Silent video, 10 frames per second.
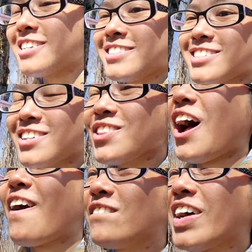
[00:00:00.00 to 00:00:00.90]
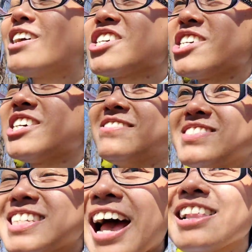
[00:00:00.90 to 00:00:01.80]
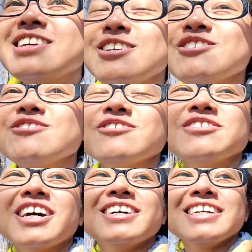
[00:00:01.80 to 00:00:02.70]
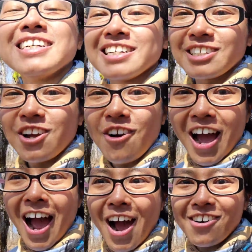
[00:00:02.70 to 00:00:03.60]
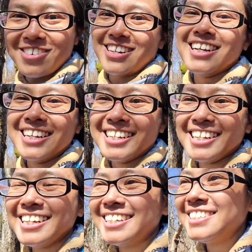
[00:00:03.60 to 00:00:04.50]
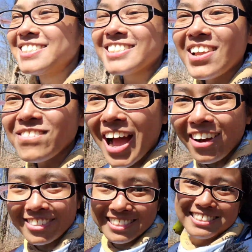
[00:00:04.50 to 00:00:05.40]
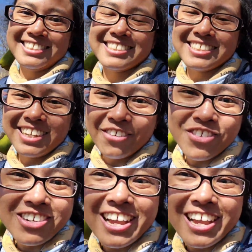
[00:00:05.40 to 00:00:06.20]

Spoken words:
It's a lot better. I'm telling you, go out, see mountains if you